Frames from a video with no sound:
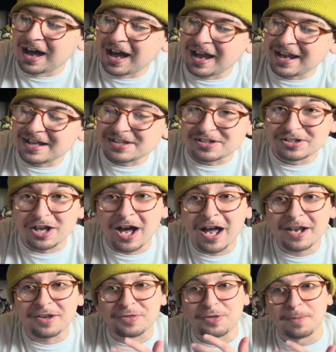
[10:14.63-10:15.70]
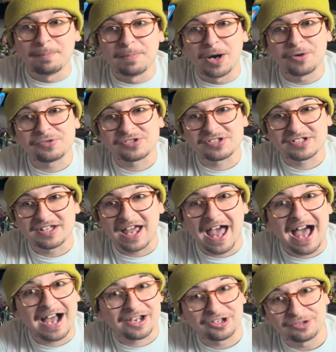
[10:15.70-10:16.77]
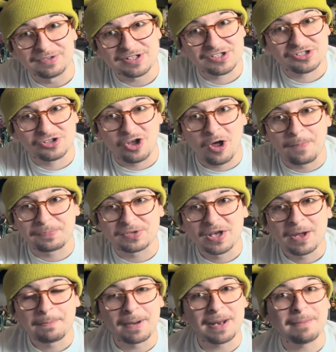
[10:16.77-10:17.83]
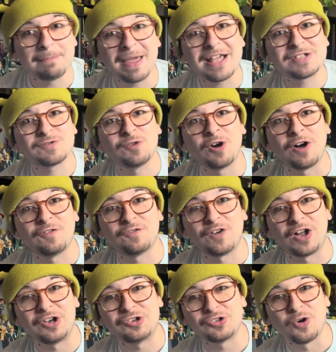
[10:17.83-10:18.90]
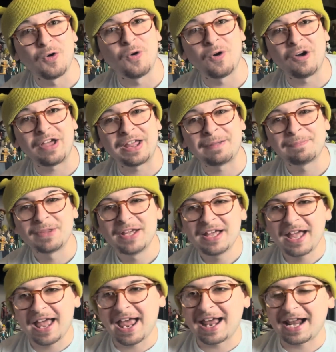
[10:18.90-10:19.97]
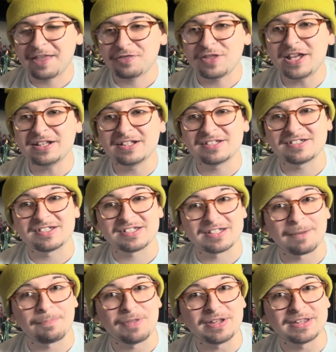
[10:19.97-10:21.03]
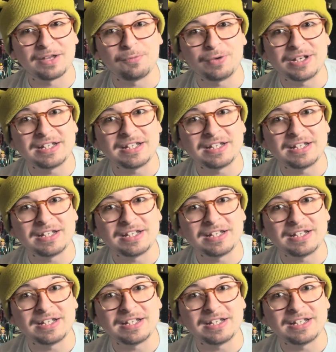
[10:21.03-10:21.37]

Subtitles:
it's not the most accurate sculpt, but it makes for a fun toy. And I think this is something that we